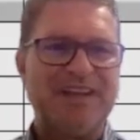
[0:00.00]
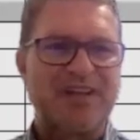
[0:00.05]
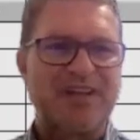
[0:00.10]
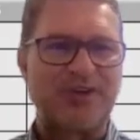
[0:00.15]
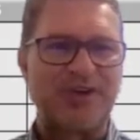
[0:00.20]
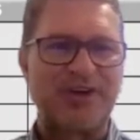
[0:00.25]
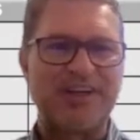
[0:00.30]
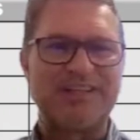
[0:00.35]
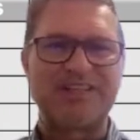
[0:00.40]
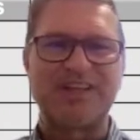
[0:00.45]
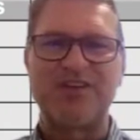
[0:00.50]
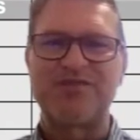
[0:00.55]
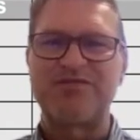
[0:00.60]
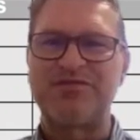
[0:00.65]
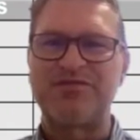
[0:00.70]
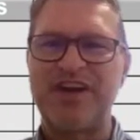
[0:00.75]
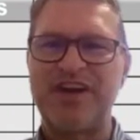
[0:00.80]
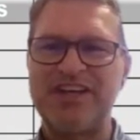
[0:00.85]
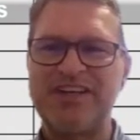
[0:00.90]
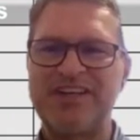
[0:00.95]
Google is our
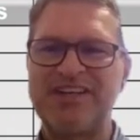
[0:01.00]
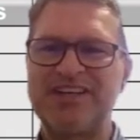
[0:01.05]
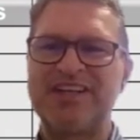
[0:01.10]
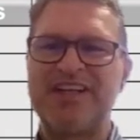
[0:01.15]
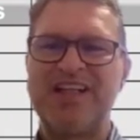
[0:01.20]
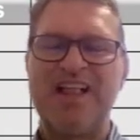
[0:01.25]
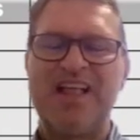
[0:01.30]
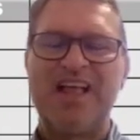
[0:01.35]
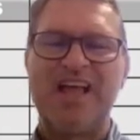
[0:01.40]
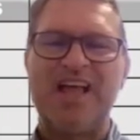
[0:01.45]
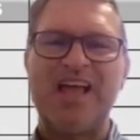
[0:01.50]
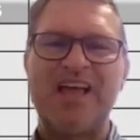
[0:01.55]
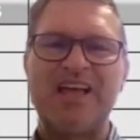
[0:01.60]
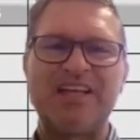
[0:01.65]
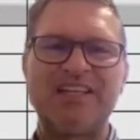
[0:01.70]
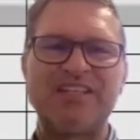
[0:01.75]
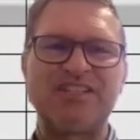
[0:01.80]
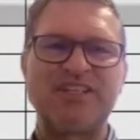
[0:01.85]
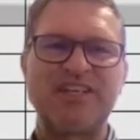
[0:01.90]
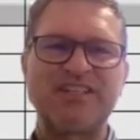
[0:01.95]
friend,
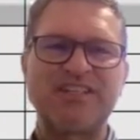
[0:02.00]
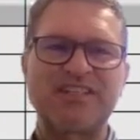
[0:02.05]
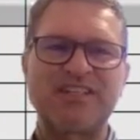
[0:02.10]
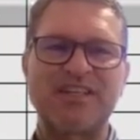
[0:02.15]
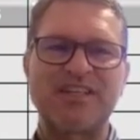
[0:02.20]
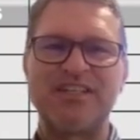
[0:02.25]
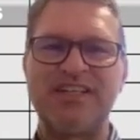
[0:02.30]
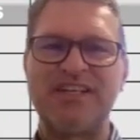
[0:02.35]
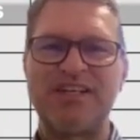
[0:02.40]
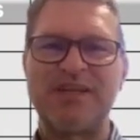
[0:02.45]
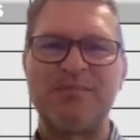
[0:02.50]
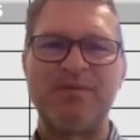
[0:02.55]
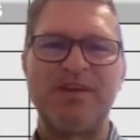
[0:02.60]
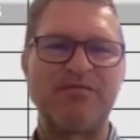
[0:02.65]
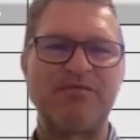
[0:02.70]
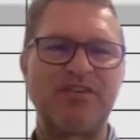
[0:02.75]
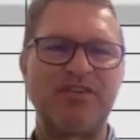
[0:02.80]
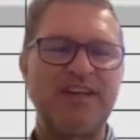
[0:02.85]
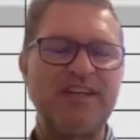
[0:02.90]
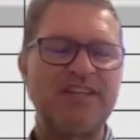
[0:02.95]
and just did a bit
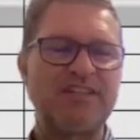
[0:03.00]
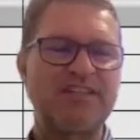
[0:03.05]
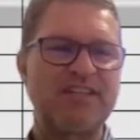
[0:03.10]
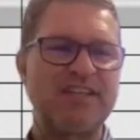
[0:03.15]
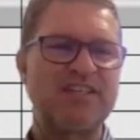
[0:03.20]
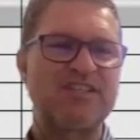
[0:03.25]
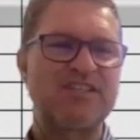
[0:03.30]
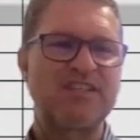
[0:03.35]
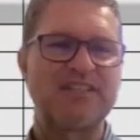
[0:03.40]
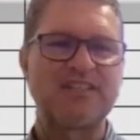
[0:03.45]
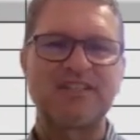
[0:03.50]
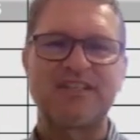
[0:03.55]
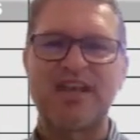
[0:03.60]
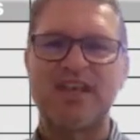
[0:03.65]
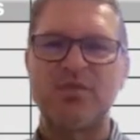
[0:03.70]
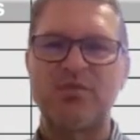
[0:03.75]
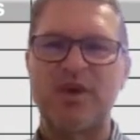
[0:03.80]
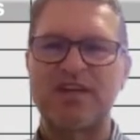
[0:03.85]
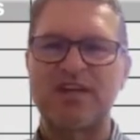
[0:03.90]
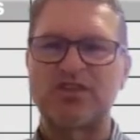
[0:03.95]
of research and
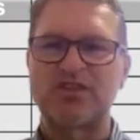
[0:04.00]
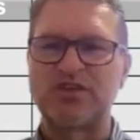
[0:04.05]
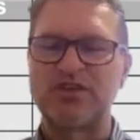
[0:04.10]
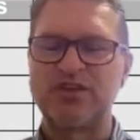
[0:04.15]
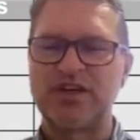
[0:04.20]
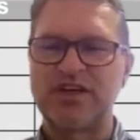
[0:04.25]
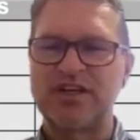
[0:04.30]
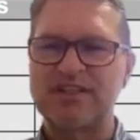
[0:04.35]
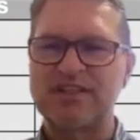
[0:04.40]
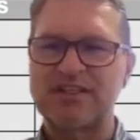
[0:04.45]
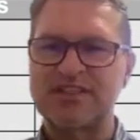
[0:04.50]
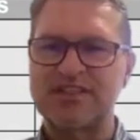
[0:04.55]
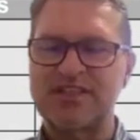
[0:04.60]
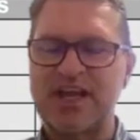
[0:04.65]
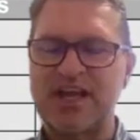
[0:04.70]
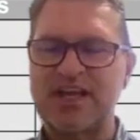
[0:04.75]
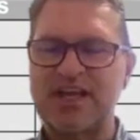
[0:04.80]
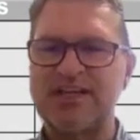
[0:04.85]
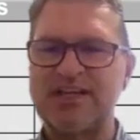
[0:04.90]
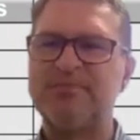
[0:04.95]
say, what does Google
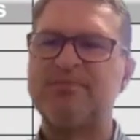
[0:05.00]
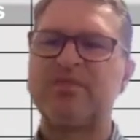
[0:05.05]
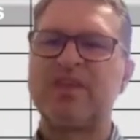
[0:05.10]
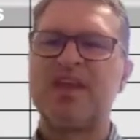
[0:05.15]
say?